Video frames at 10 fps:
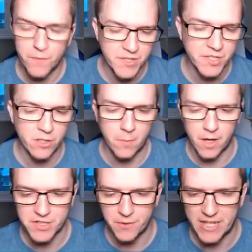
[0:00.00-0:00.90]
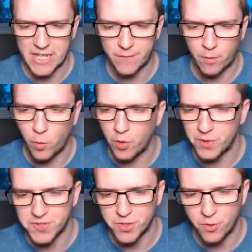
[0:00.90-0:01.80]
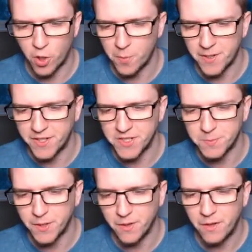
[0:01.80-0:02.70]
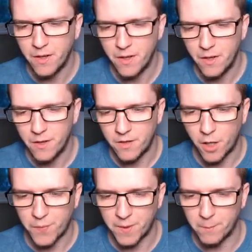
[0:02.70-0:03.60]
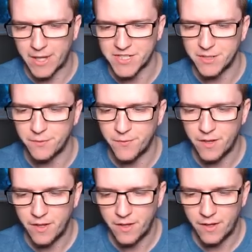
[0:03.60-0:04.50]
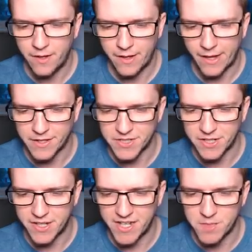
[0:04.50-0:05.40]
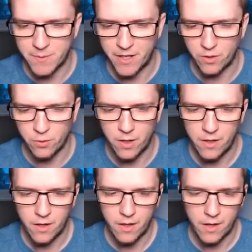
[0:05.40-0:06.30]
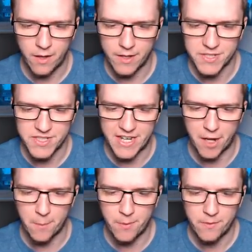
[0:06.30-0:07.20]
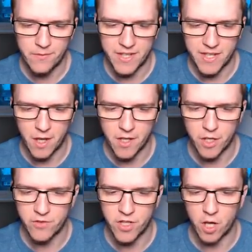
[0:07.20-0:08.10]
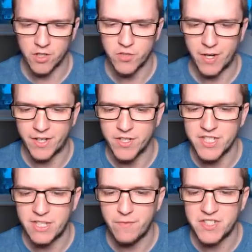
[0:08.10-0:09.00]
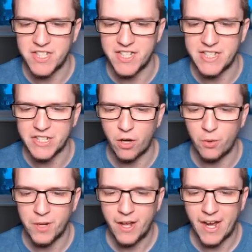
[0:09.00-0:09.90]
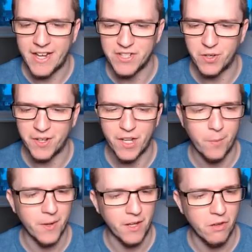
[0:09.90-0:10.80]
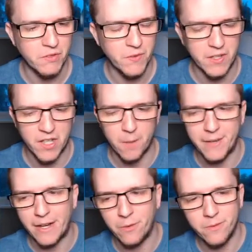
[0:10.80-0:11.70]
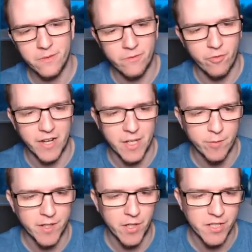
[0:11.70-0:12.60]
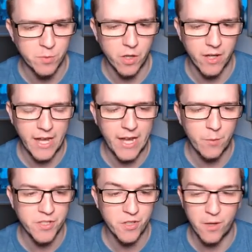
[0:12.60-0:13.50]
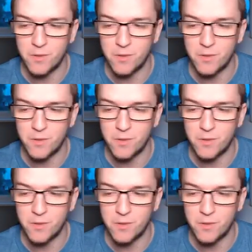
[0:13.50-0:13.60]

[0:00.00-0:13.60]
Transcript: offered too much. I think they've had one or two openings, but nothing massive. As Ismail set up the young striker. Just 17 years old, and he's got a couple of goals for the club now. Really, really nice work. And with 2